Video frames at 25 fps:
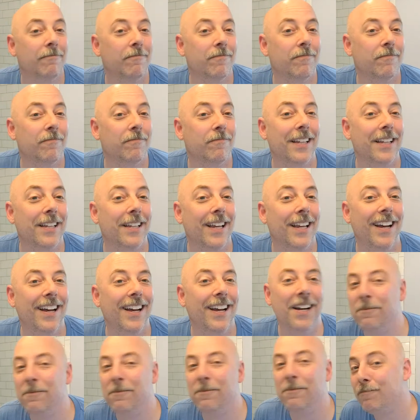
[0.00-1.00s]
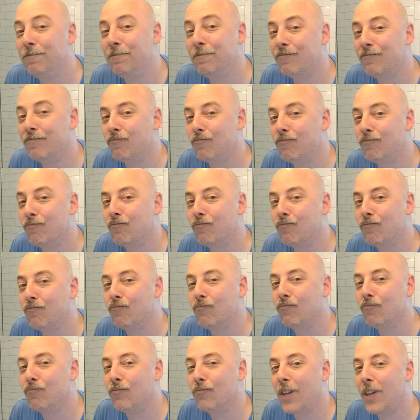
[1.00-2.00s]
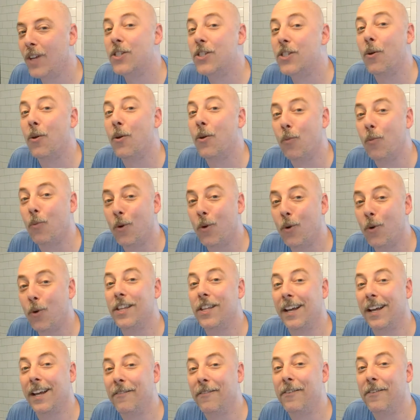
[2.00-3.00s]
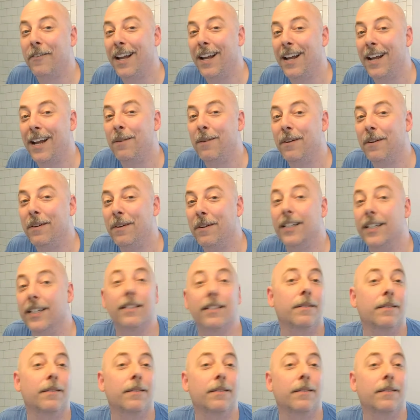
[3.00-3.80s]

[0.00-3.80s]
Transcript: Yeah? It's the worst thing I've ever had on my face.